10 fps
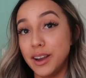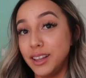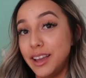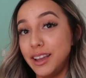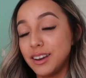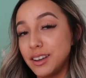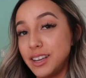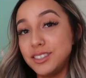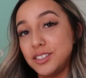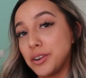my like
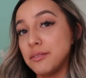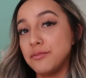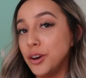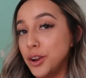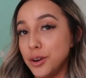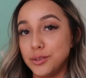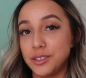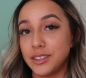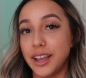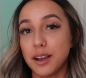Instagram photos
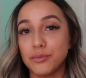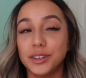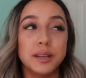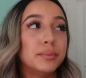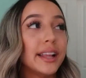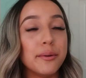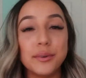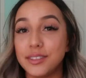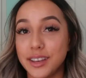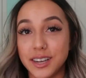and like really play
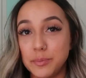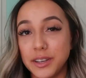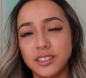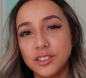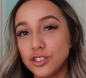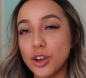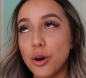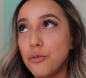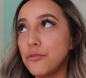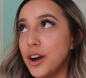with this because it's
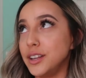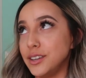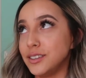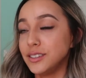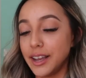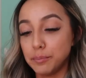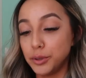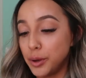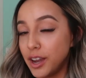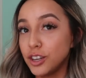so fun. Like
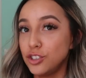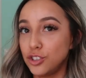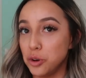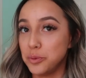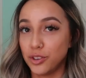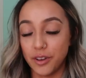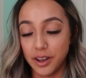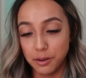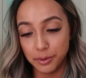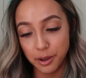blue hair is so much
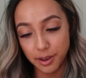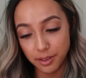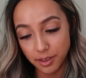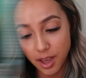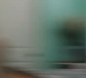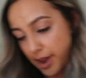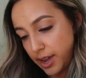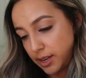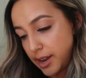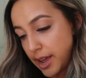fun to play with. All
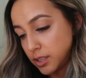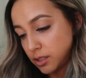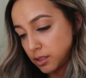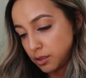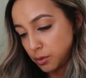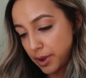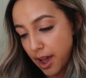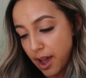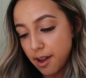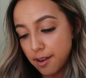right, next we
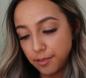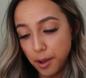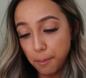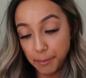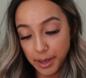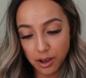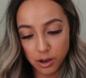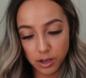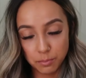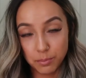have me
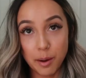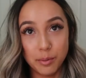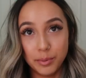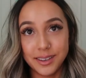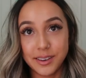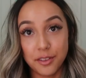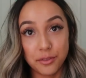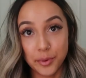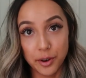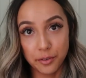on probably day
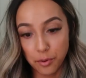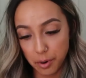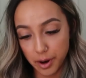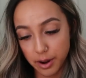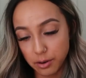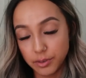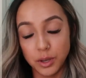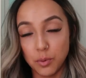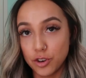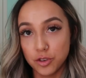three or four. I don't
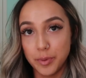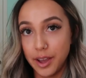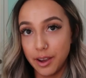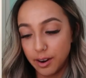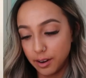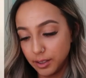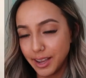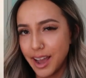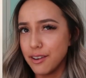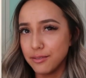really wash my hair
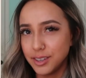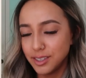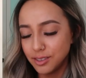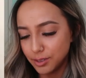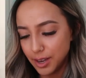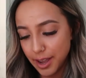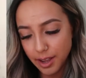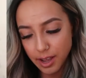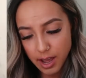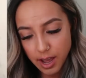like every single
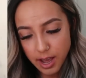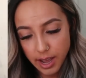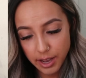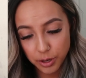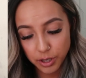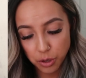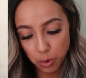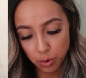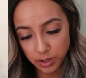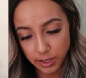day. And you could
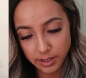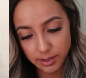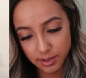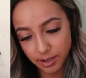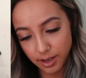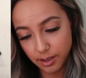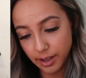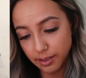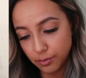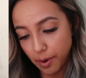totally see
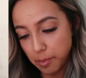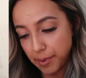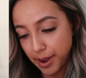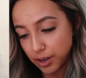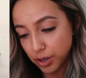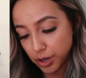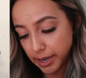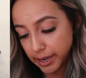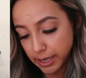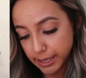like the rubber band
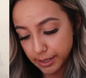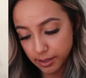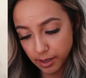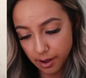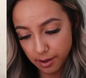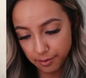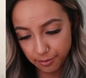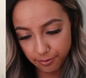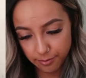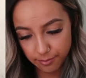crease of
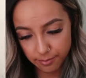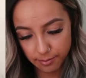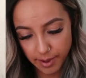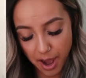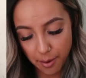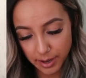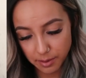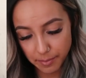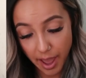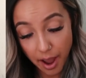how I
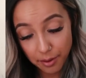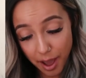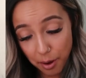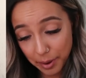did my hair that